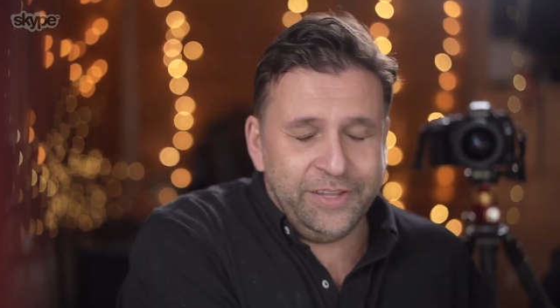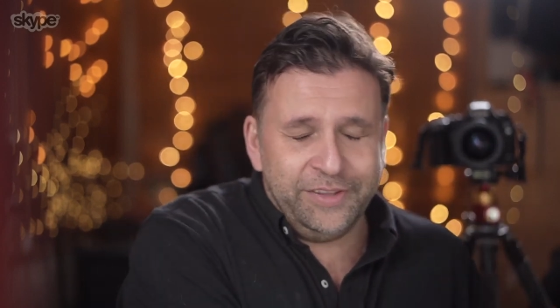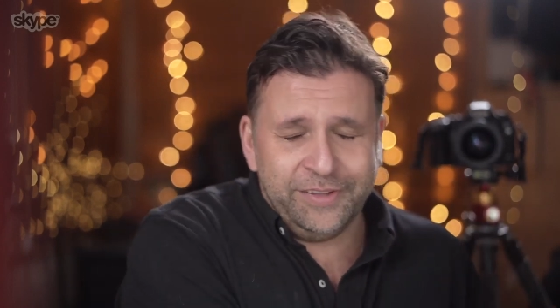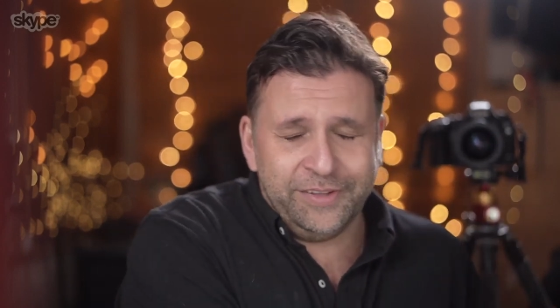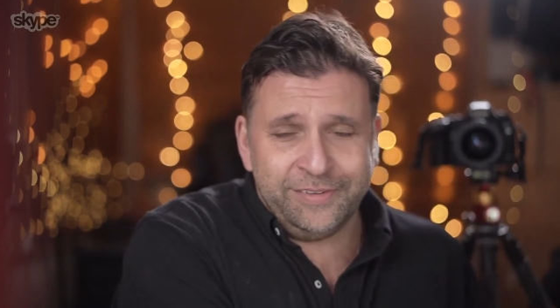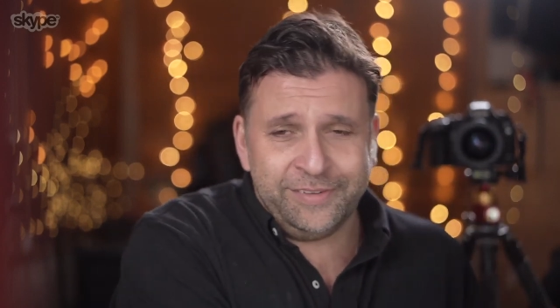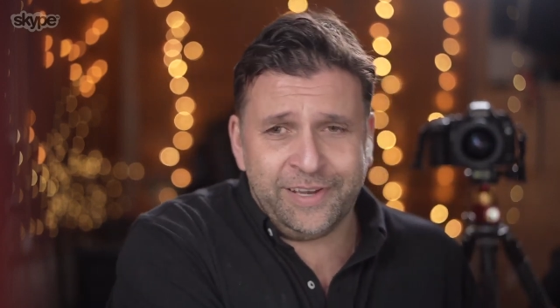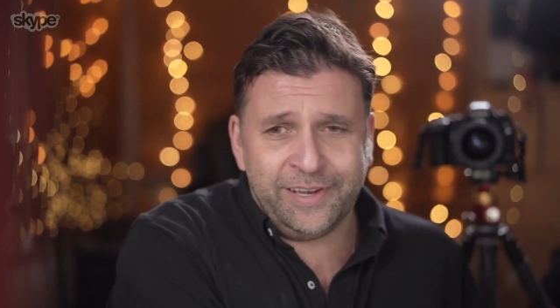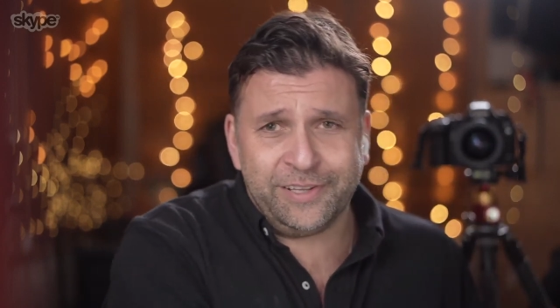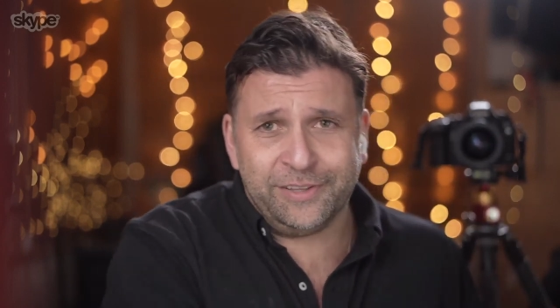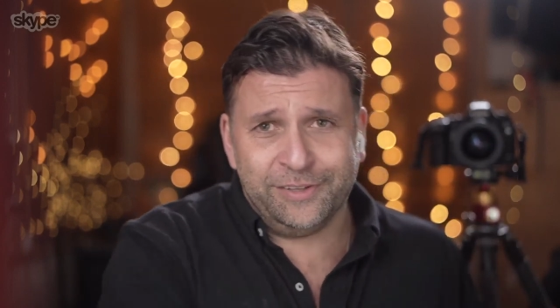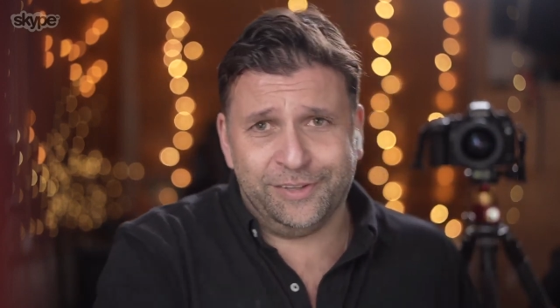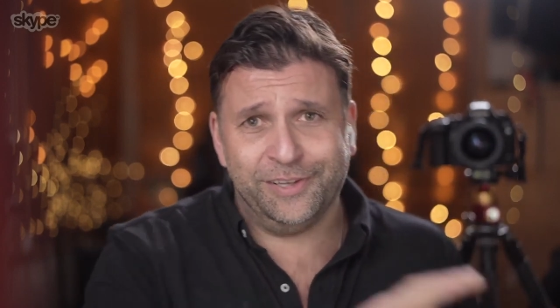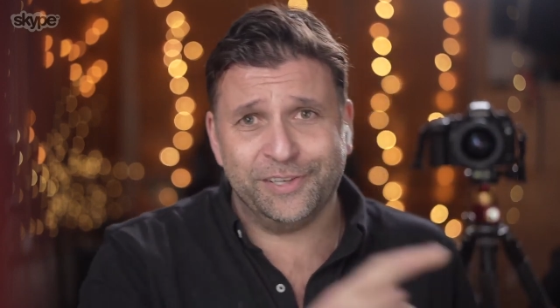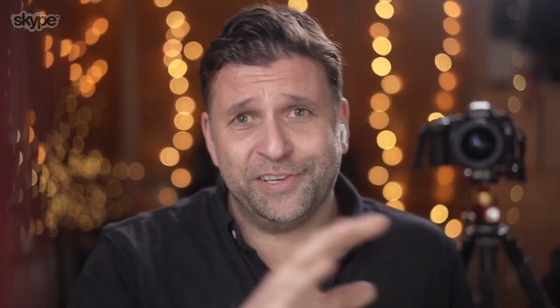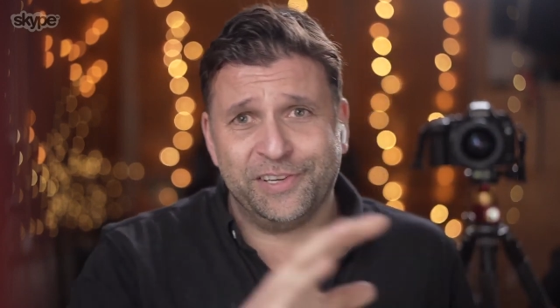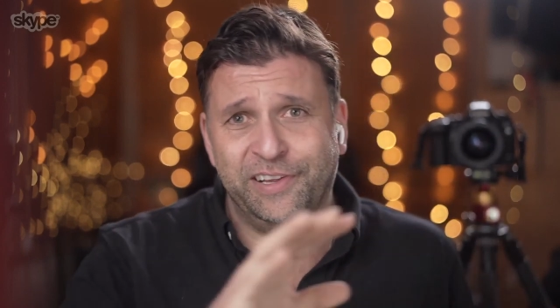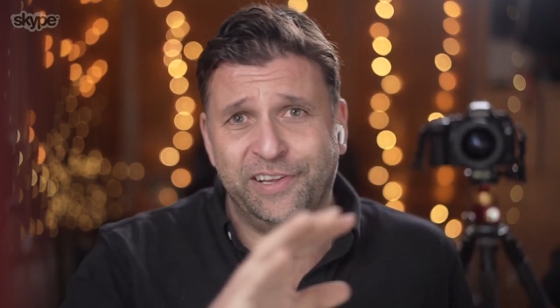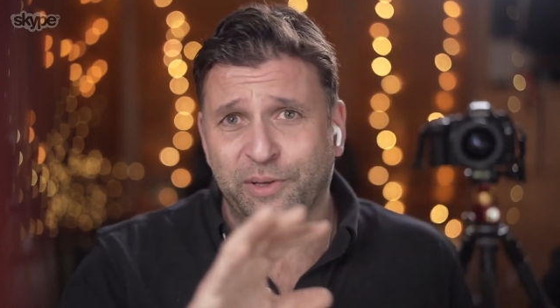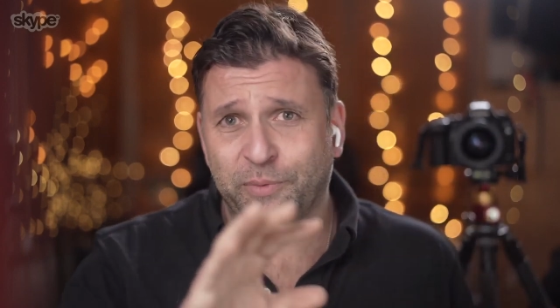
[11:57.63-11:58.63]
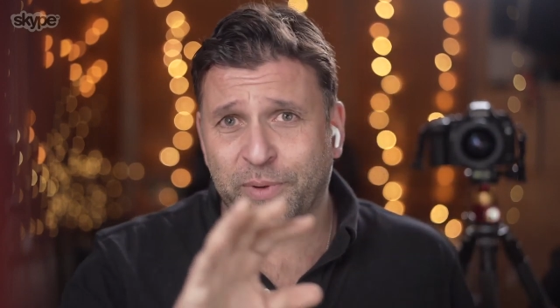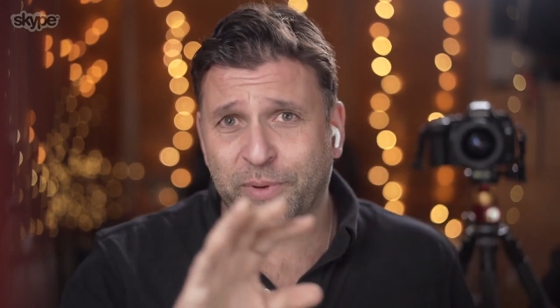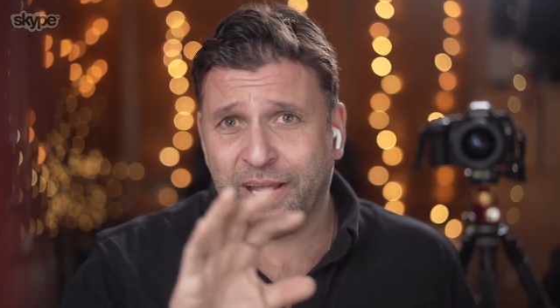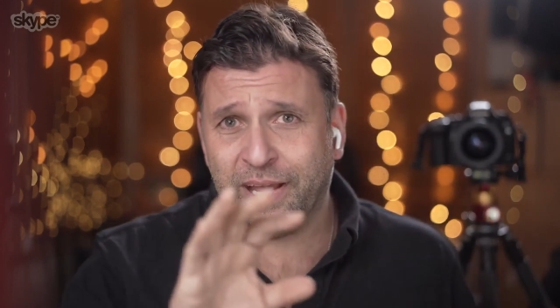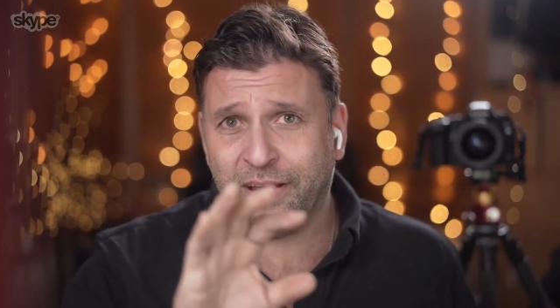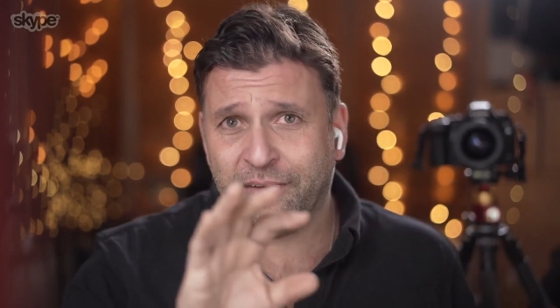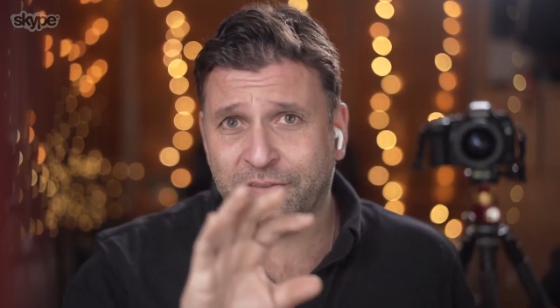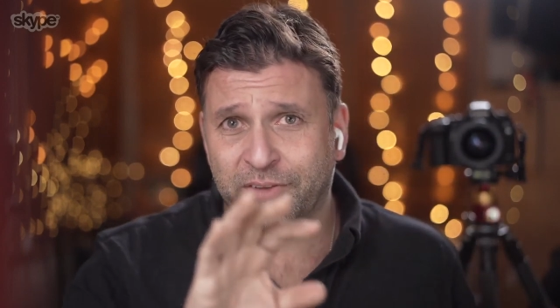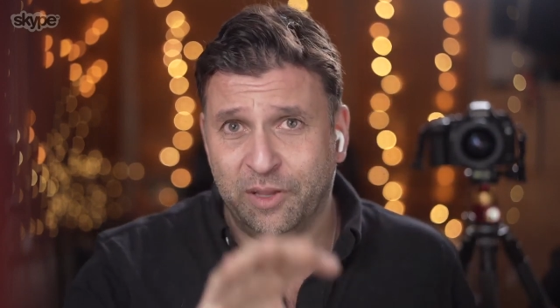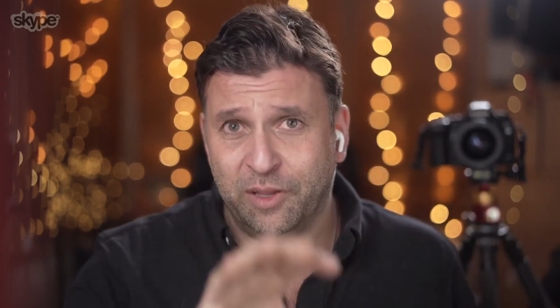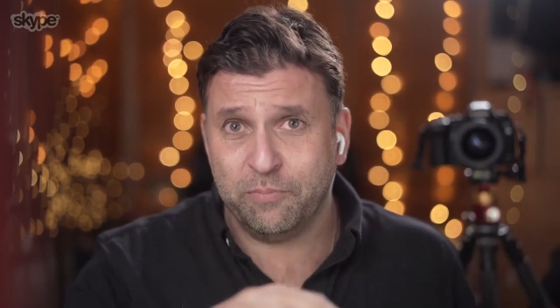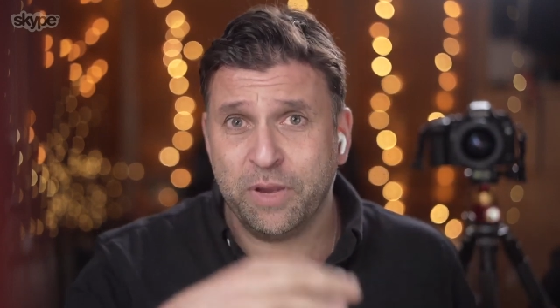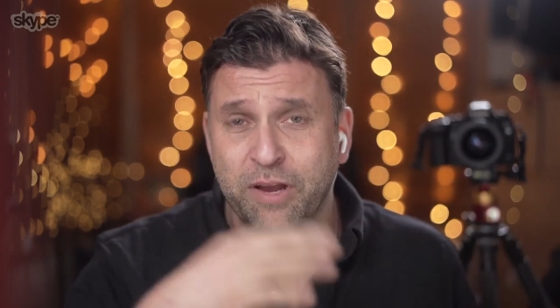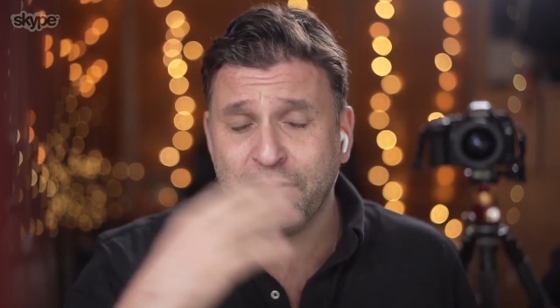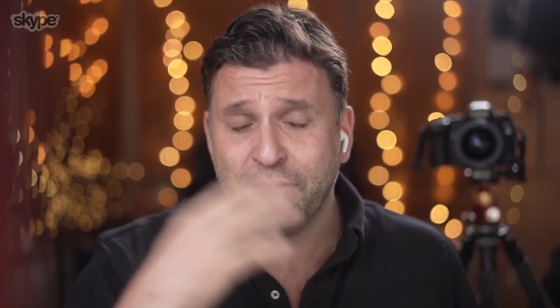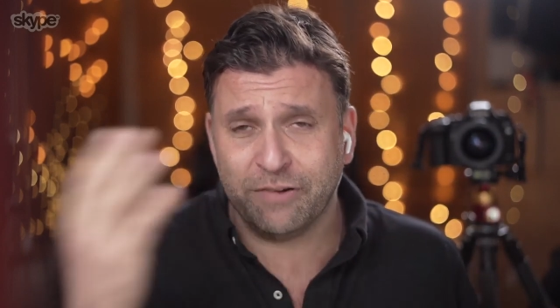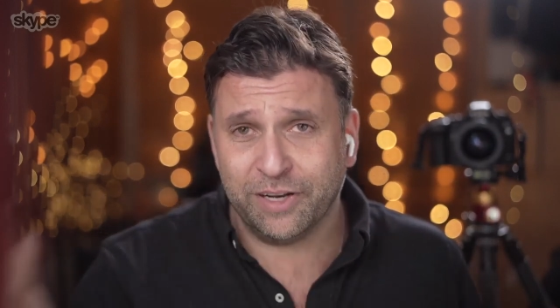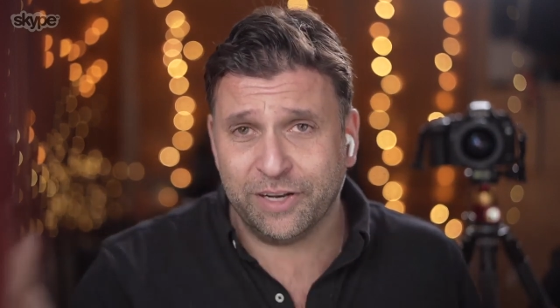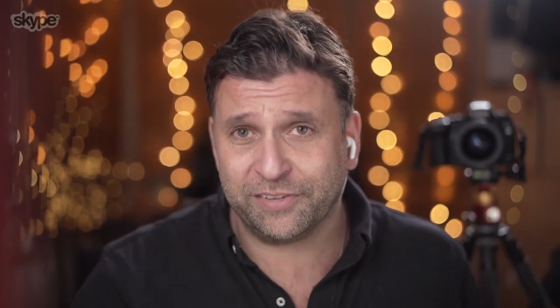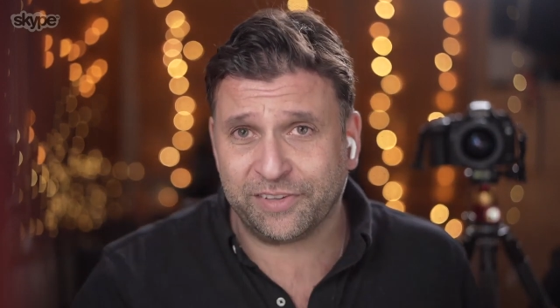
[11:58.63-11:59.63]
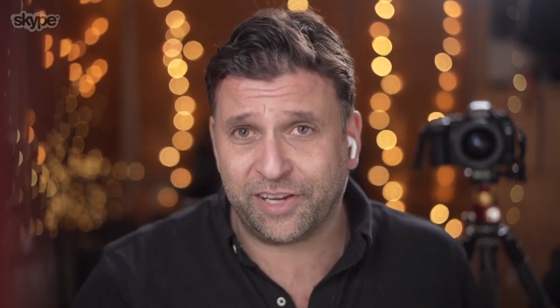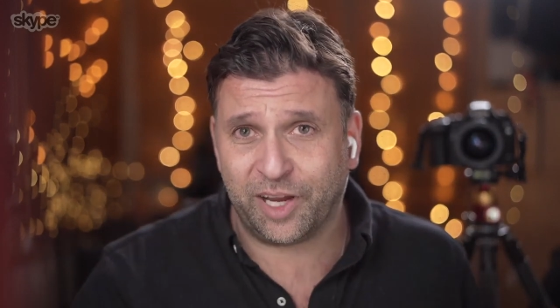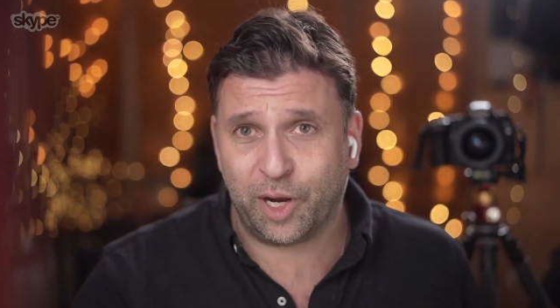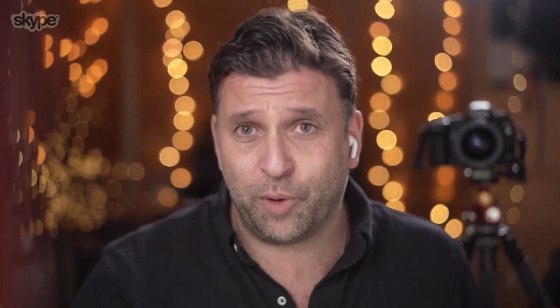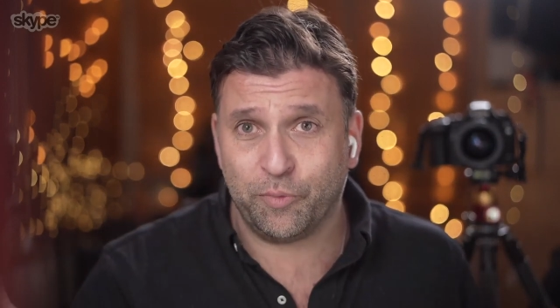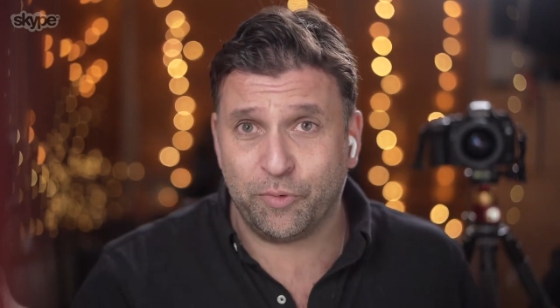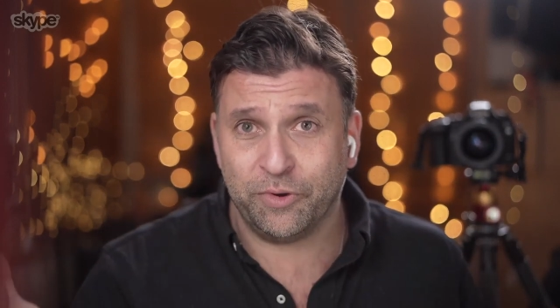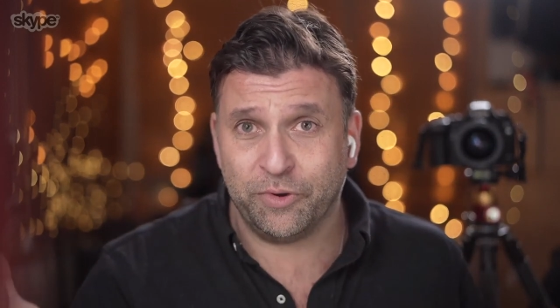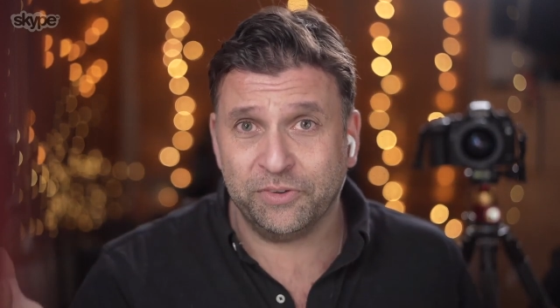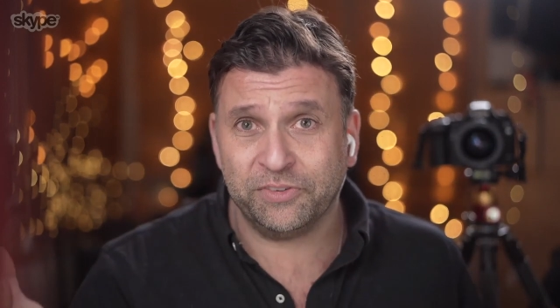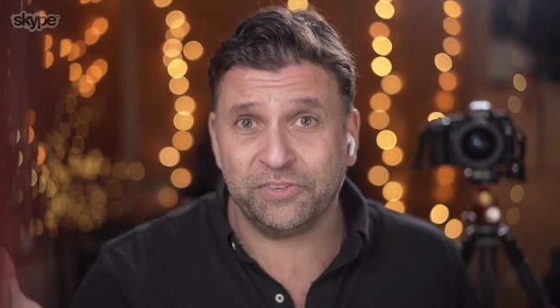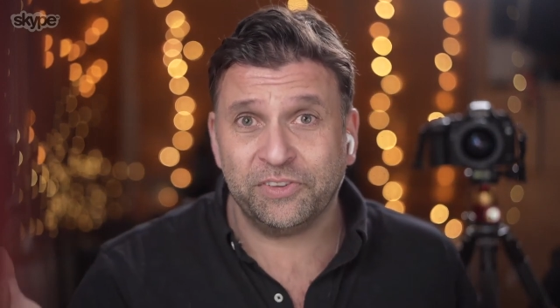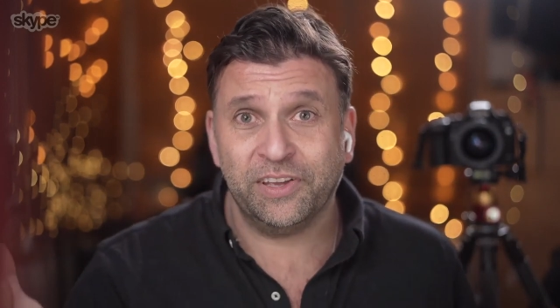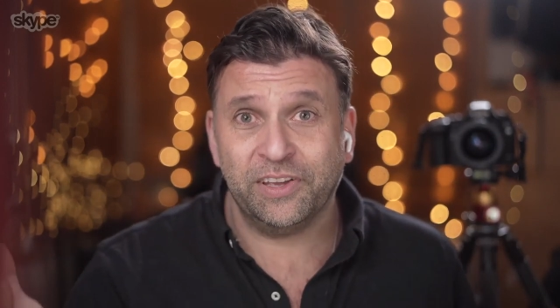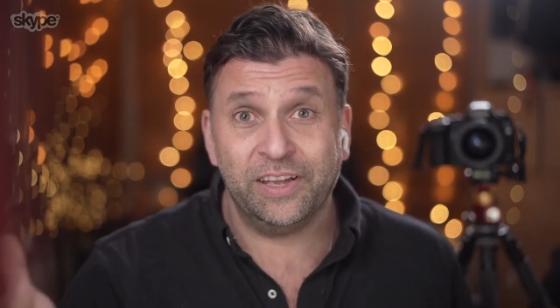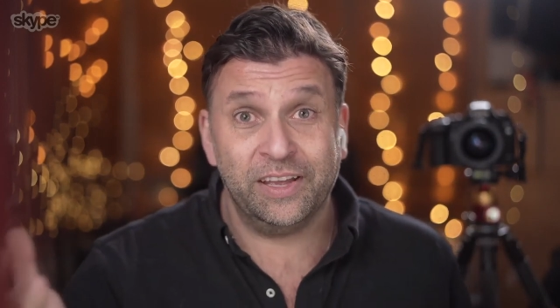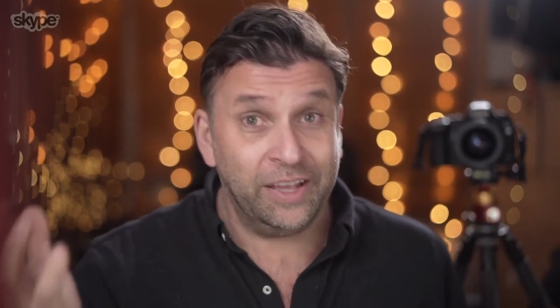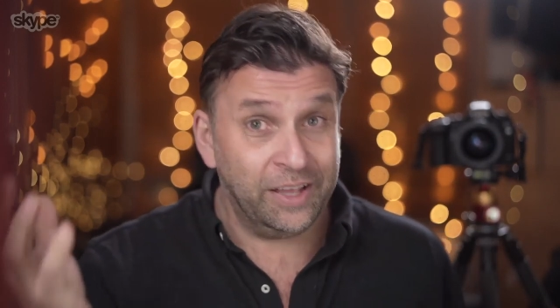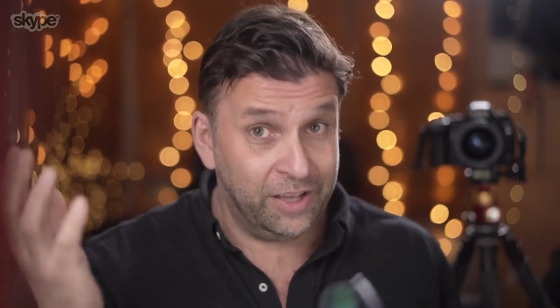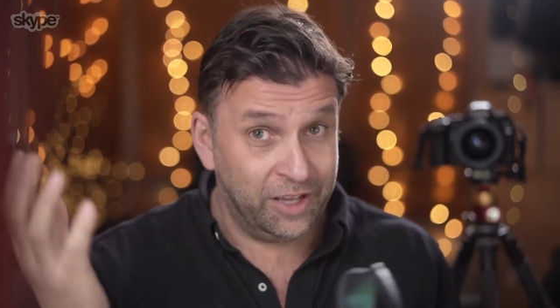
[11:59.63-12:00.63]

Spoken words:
And the technology that we have in the mirrorless cameras